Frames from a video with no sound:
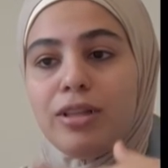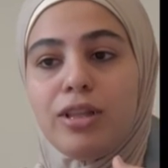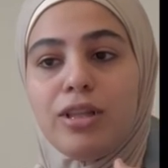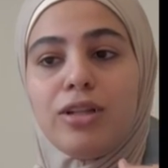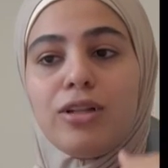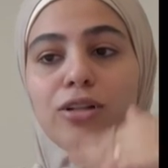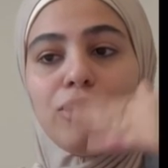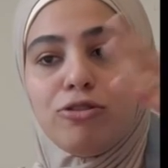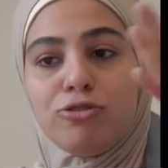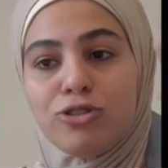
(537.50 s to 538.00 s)

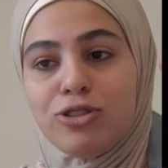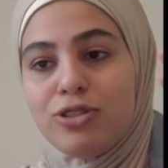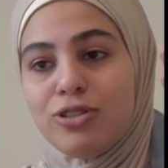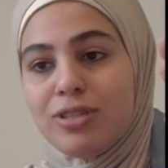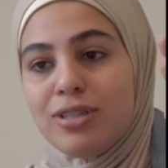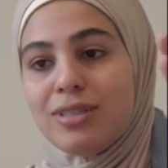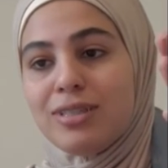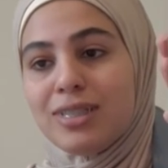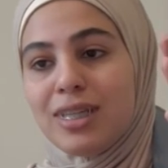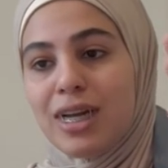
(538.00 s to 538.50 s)
closer to
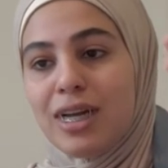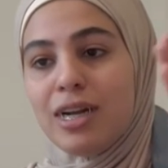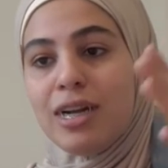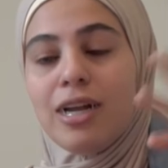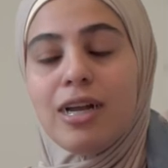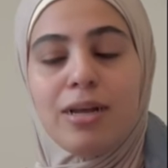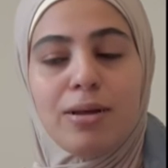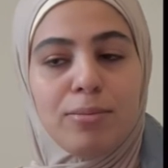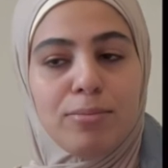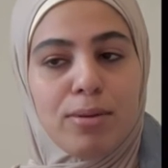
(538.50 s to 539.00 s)
the sun.
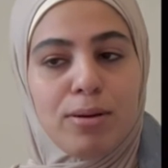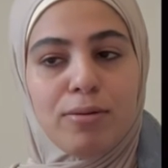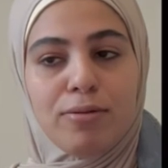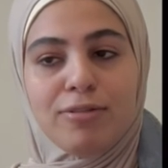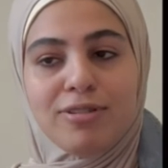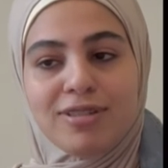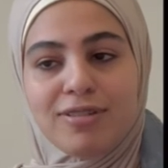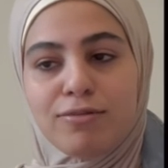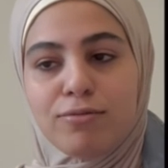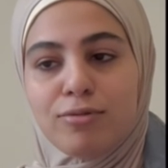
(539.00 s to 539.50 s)
Maybe it
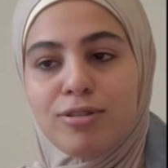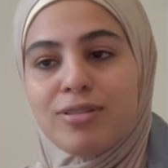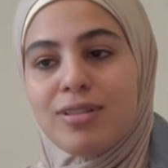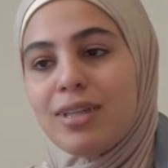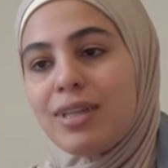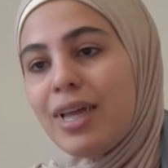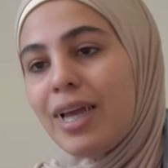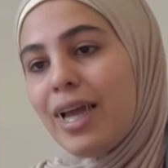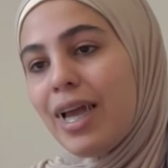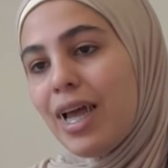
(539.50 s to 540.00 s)
receives more
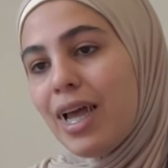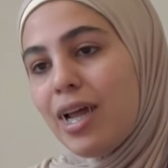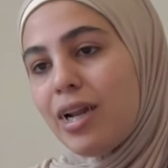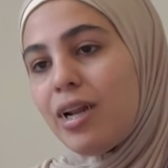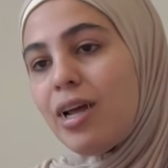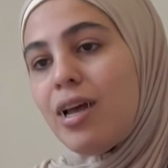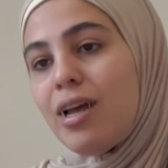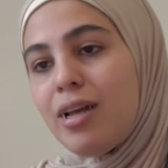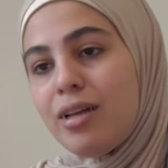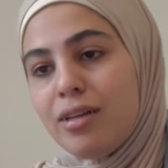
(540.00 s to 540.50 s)
sunlight and
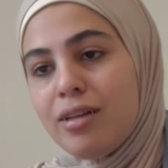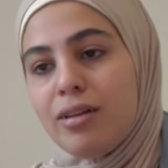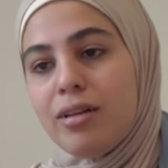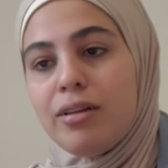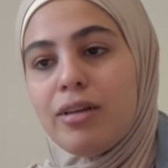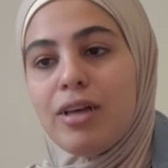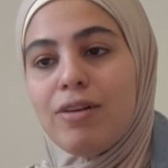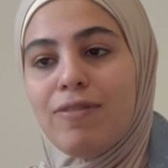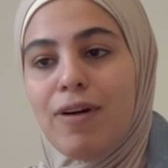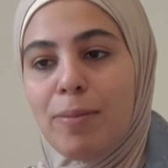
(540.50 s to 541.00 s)

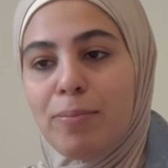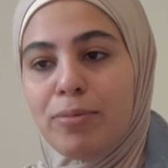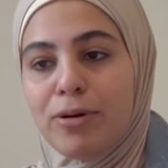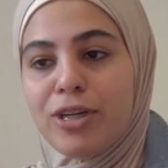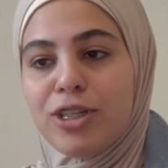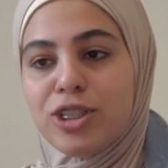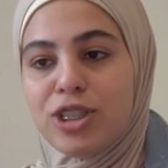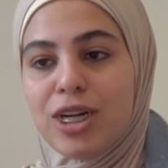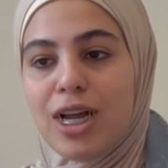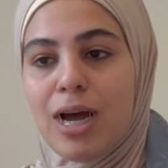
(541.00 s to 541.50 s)

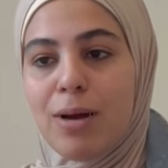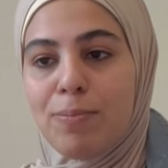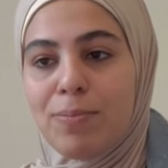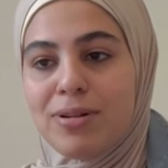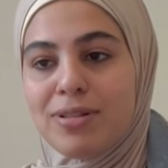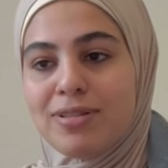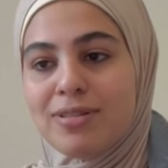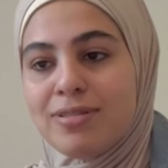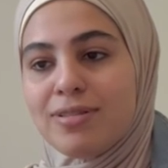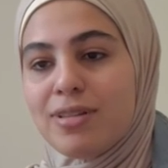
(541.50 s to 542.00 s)
evaporation
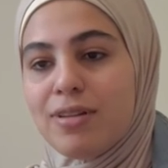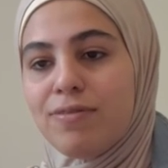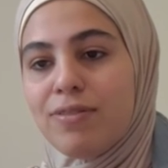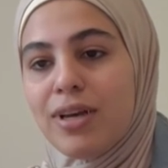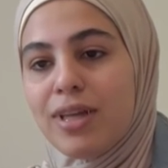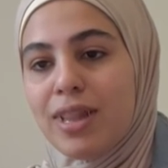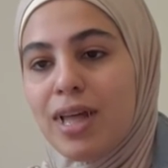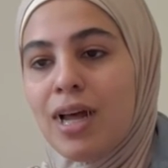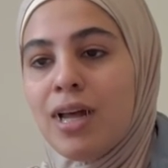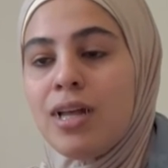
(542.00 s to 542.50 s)
happens and stuff
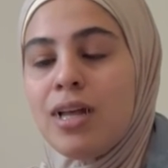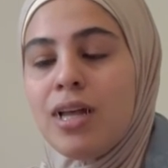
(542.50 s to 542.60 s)
like that.